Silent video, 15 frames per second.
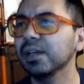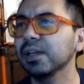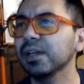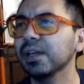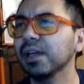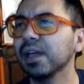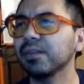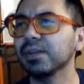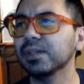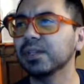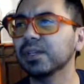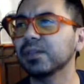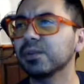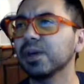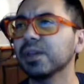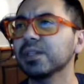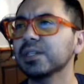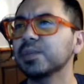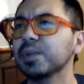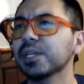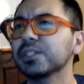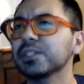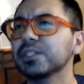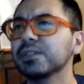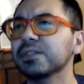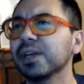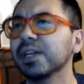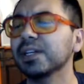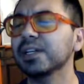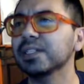Having to look through all these pictures to
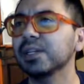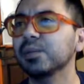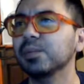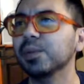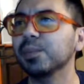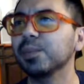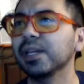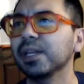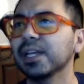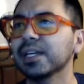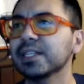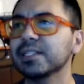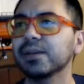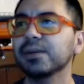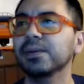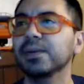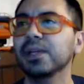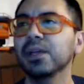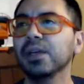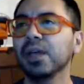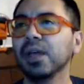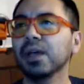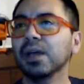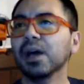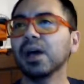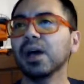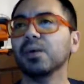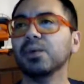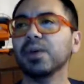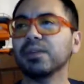find it is going to be a pain in the ass, so
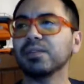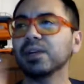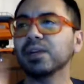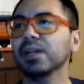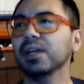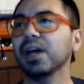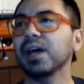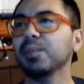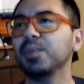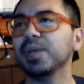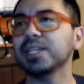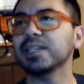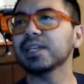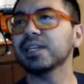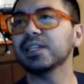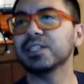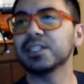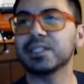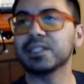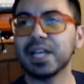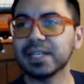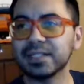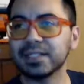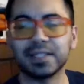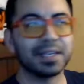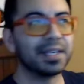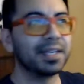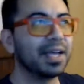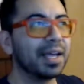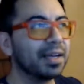whatever. I basically just lost a
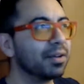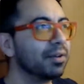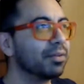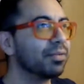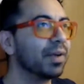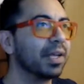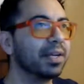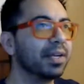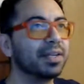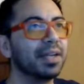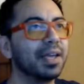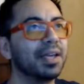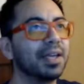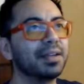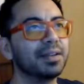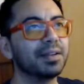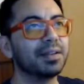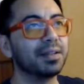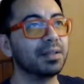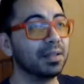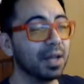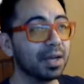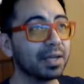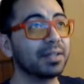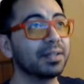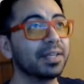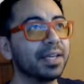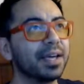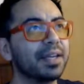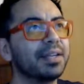ticket and had to go find it, and
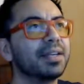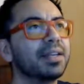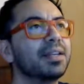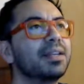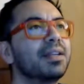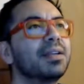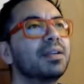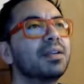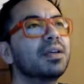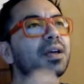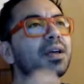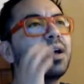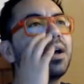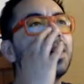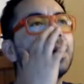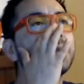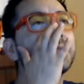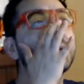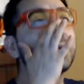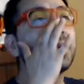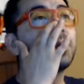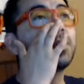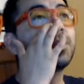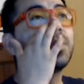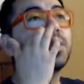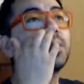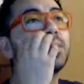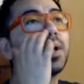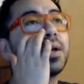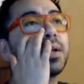luckily I did. Also get with me
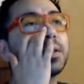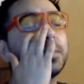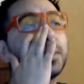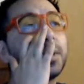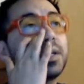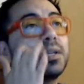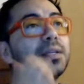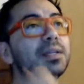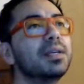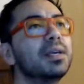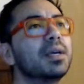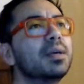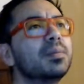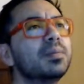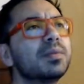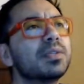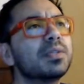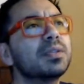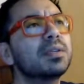about XSplit and DMs.